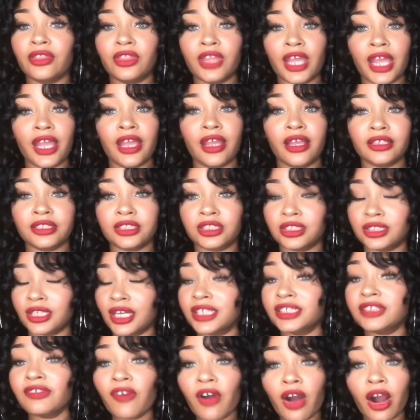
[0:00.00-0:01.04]

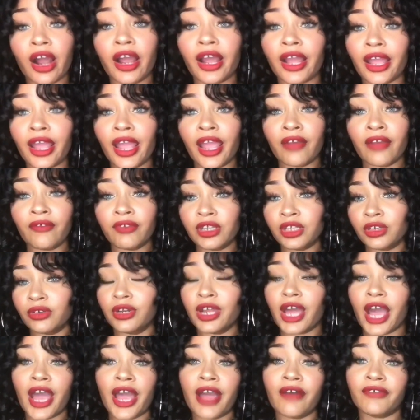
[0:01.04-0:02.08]
Thus far, every
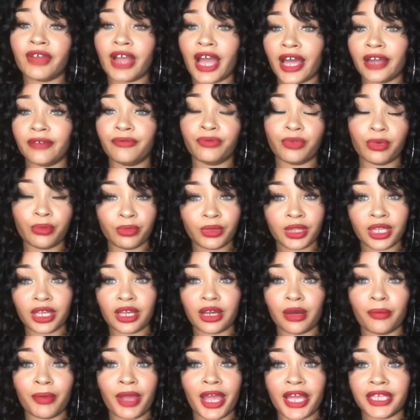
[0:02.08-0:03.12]
unit I have gotten from
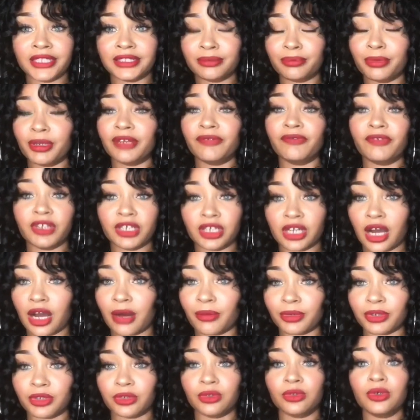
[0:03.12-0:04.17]
them has been
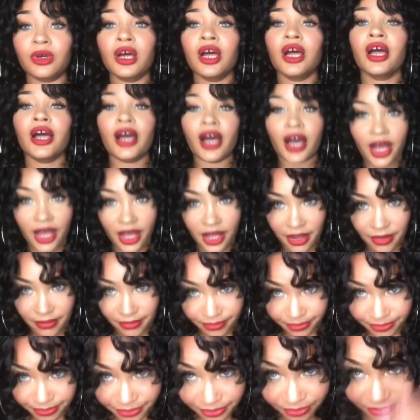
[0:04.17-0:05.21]
phenomenal.
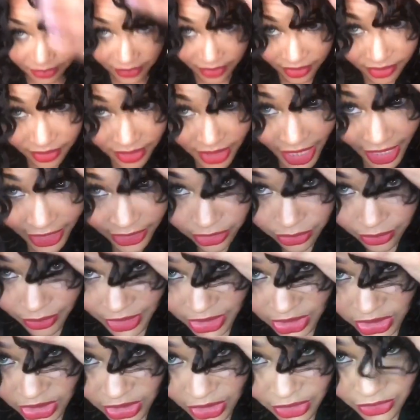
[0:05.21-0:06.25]
I do
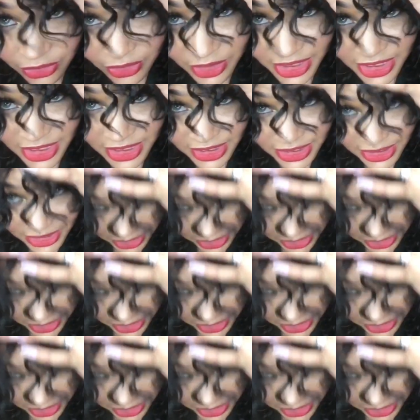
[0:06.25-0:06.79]
want to show you this,